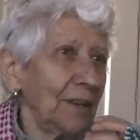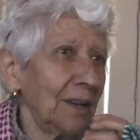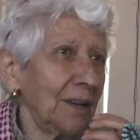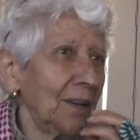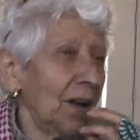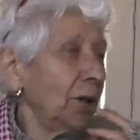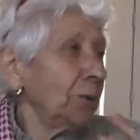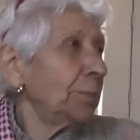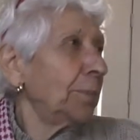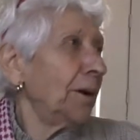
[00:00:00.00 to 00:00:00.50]

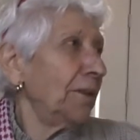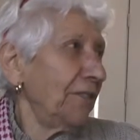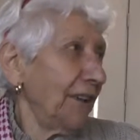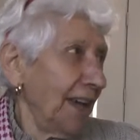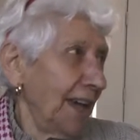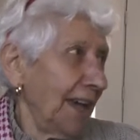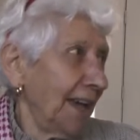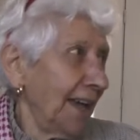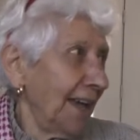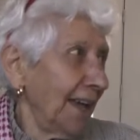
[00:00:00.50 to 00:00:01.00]
gulp of
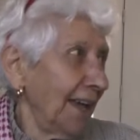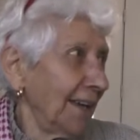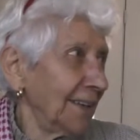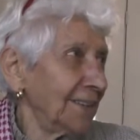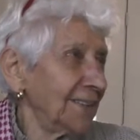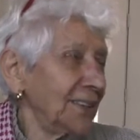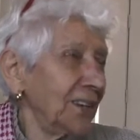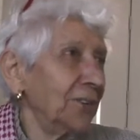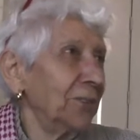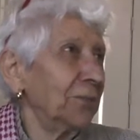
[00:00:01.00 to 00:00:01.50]
air
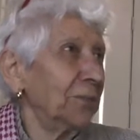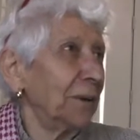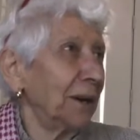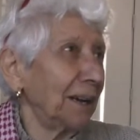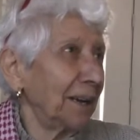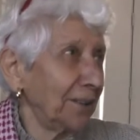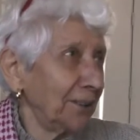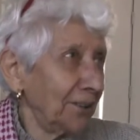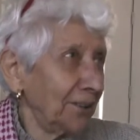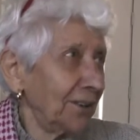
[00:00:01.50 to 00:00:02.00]
and say, oh
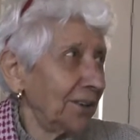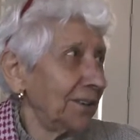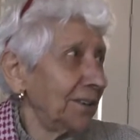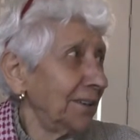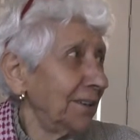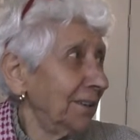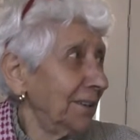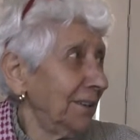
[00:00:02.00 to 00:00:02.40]
my God,